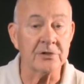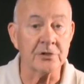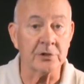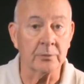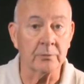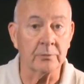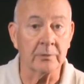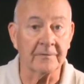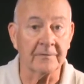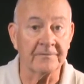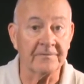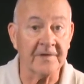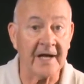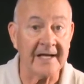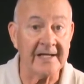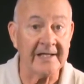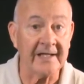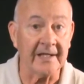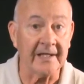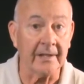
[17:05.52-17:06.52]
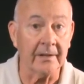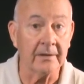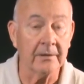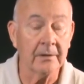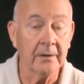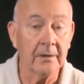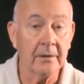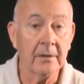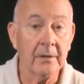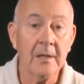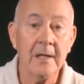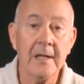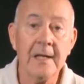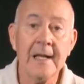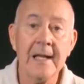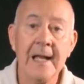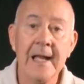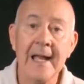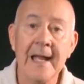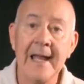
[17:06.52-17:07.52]
who were fighting.
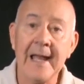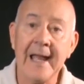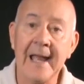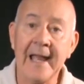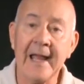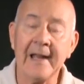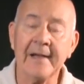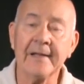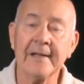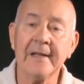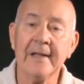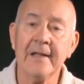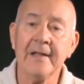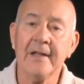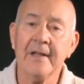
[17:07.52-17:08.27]
And